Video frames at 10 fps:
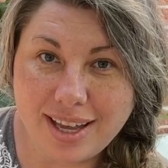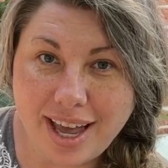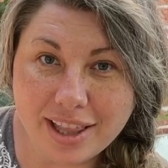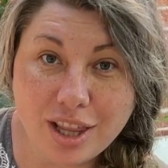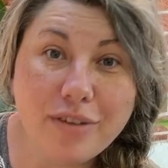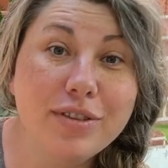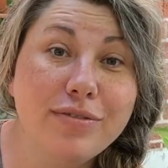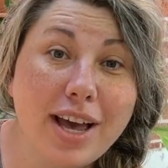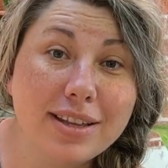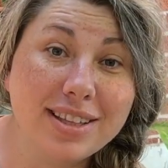and love the
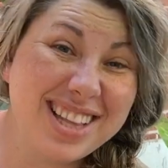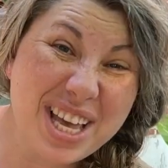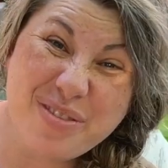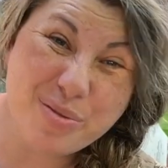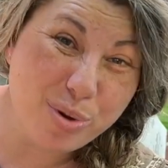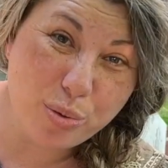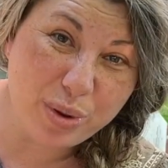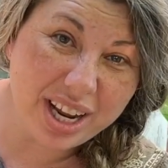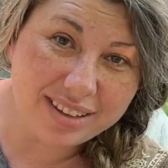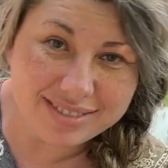fact that they even poop
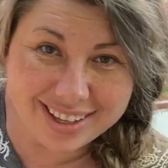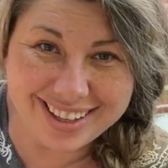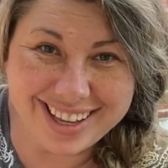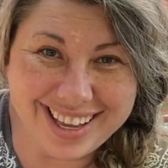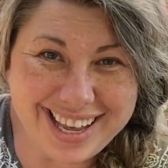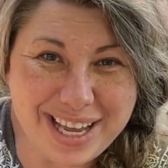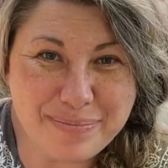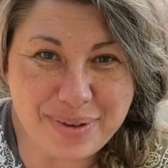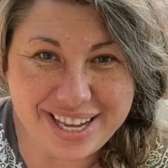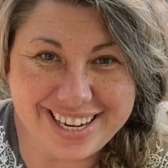in it and
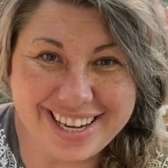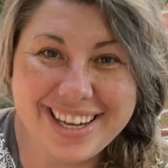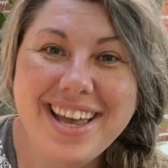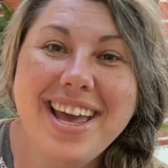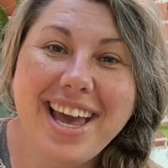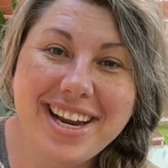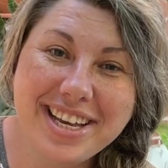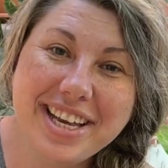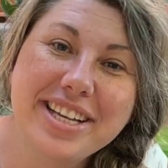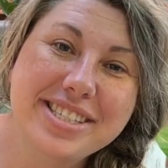pee in it. And
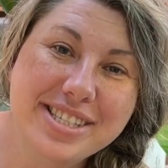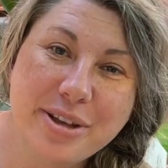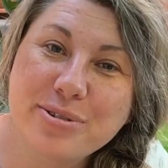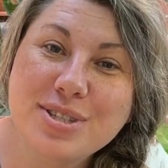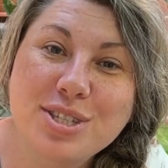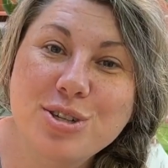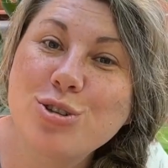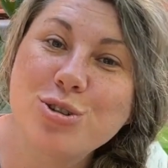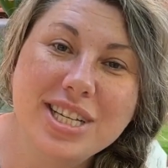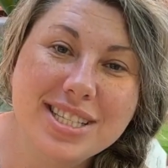those
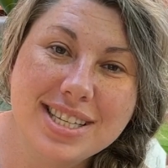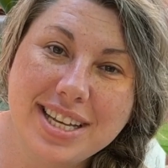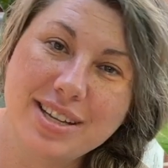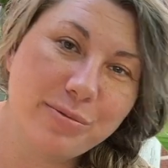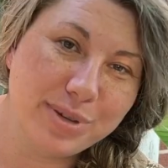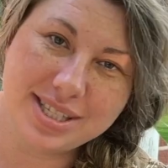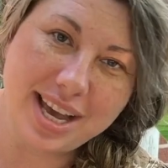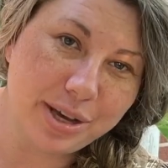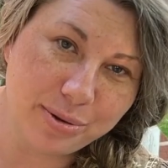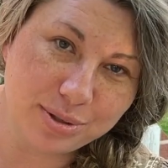nutrients get
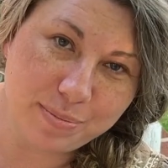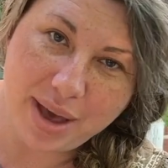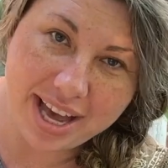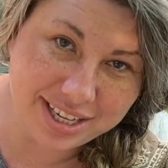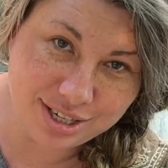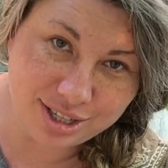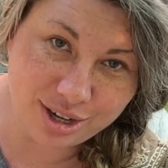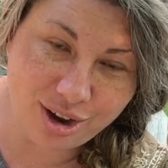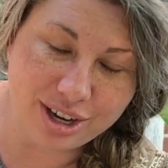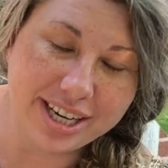recycled back into the
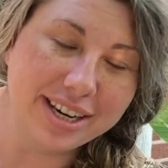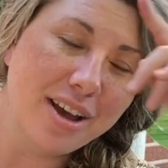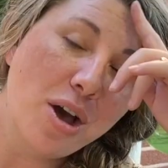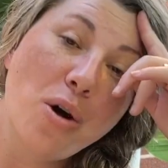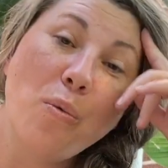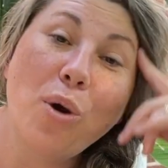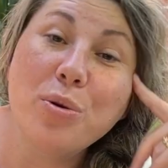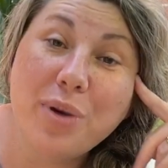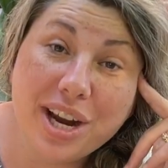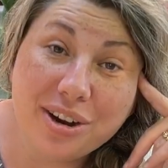garden
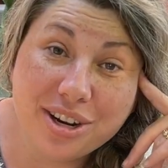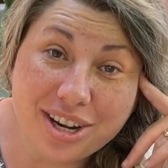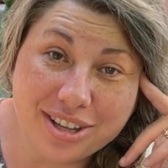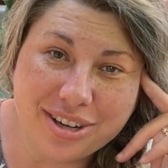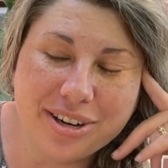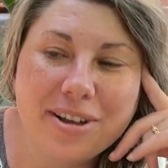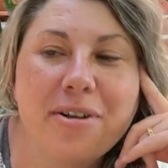one way or another.